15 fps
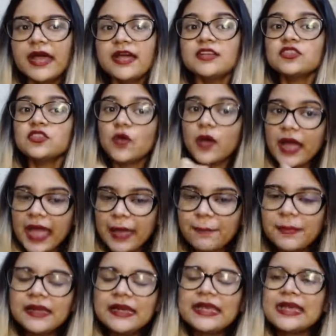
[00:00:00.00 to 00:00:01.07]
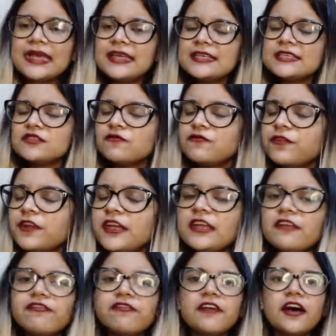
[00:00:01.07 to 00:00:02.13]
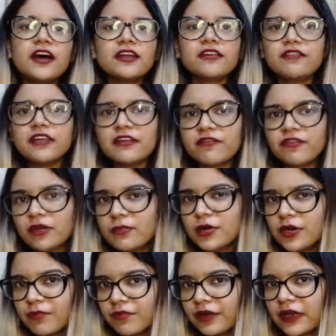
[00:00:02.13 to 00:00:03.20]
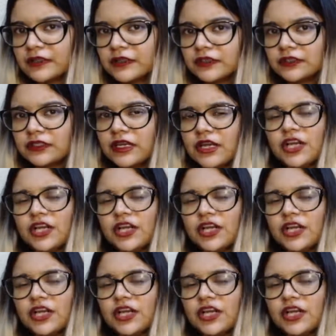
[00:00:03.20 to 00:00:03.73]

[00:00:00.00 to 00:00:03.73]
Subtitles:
So Emily is very far away from her brother.